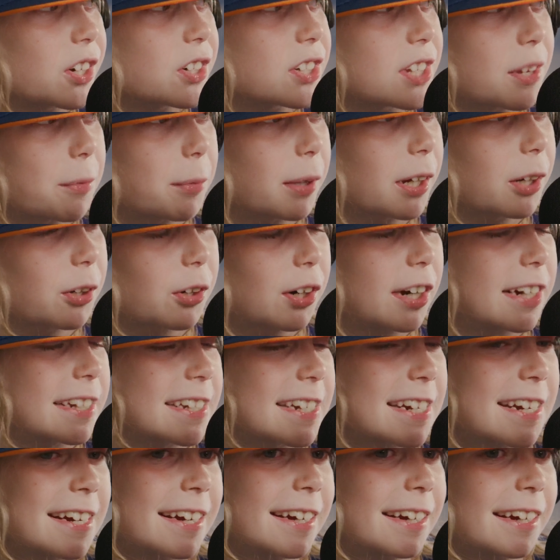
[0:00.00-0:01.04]
or something
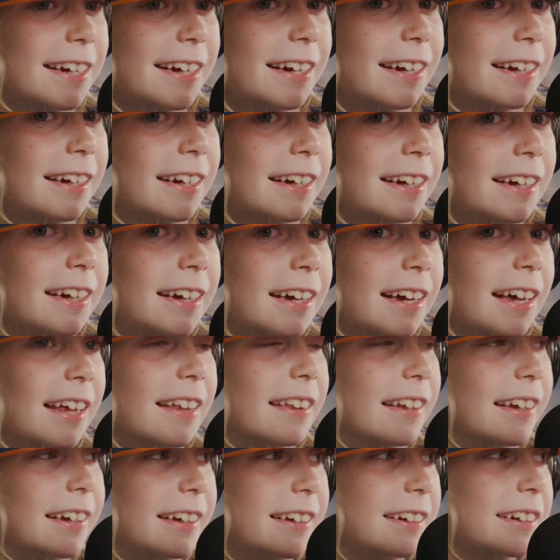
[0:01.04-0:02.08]
crazy. Yeah.
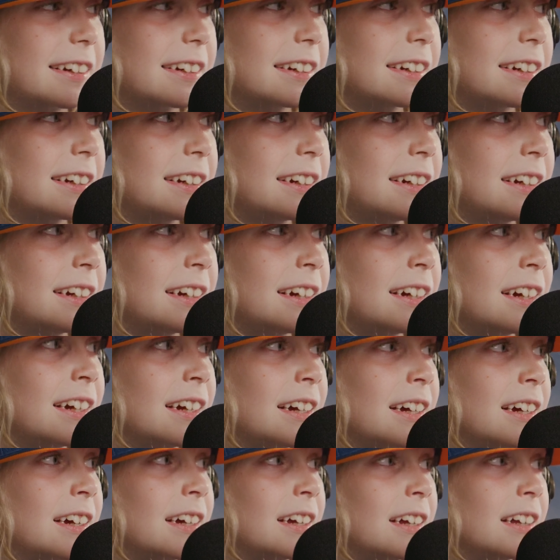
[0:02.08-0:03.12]
And like
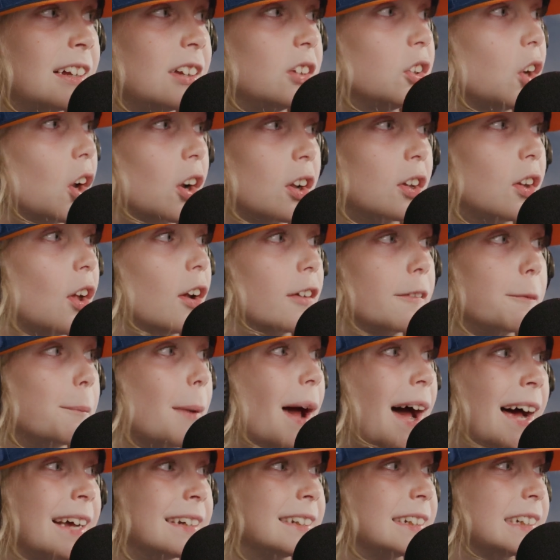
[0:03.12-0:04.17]
not a lot of
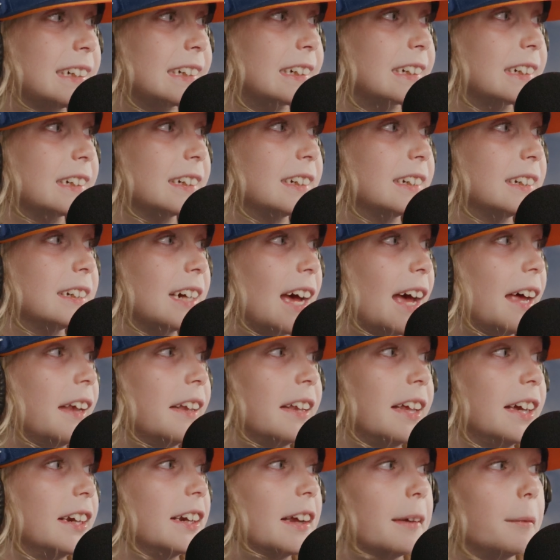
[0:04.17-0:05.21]
passing
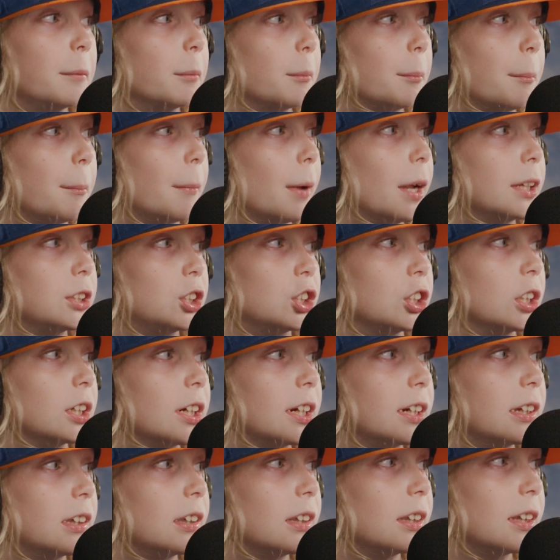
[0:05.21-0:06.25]
and they didn't mention
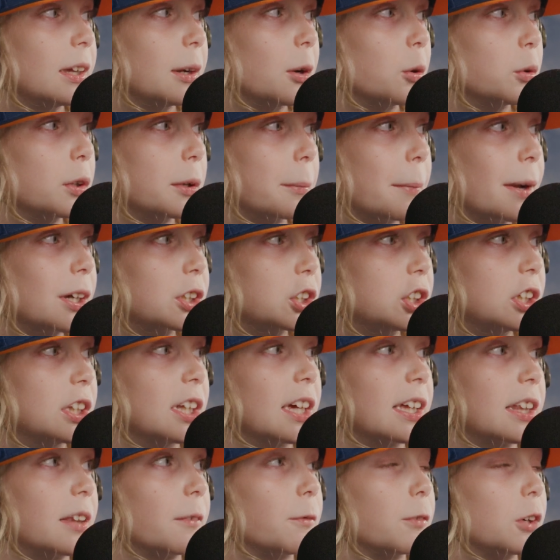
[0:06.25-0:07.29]
it. They only mentioned
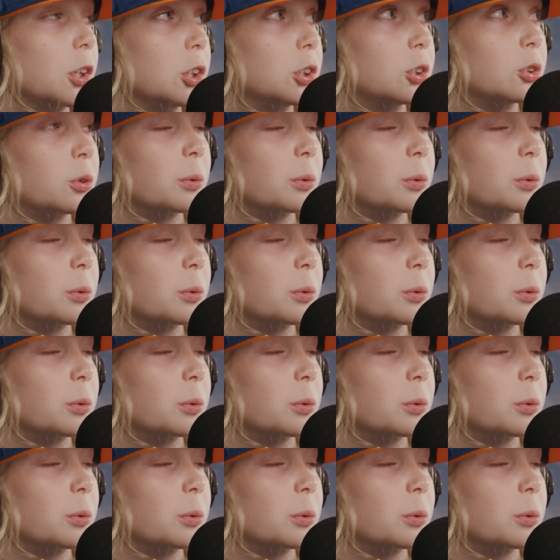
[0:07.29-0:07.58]
like the first